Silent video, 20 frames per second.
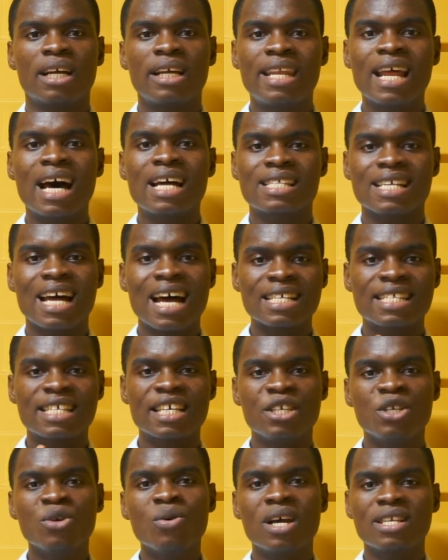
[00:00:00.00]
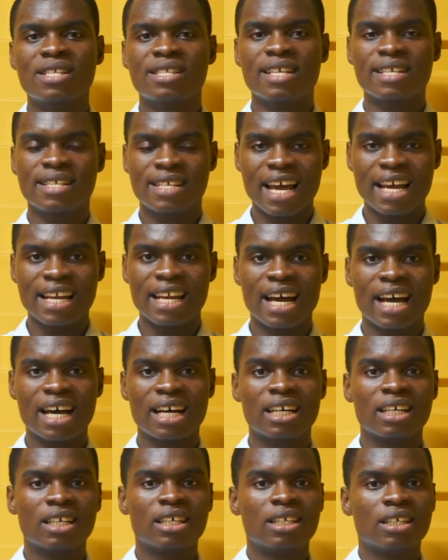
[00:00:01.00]
that as a UX
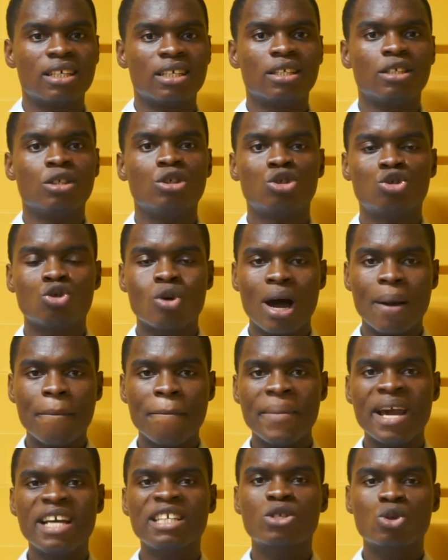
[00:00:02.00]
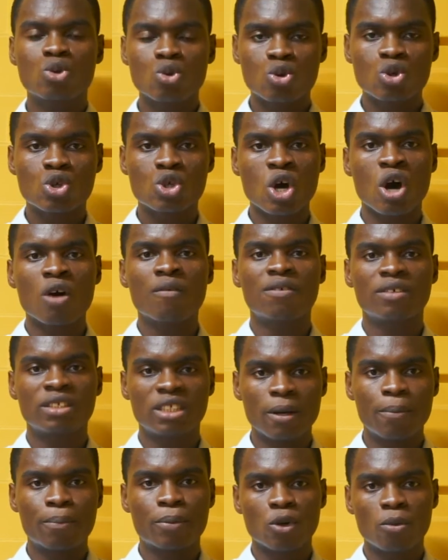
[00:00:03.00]
designer, you are meant to solve
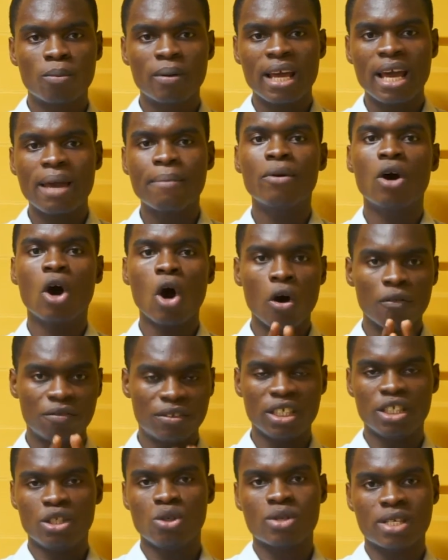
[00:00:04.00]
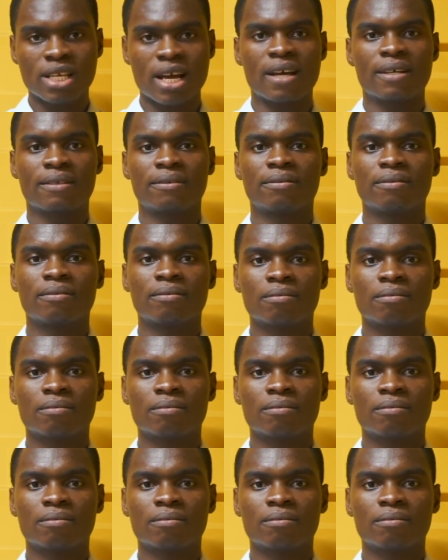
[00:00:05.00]
the problem of the user.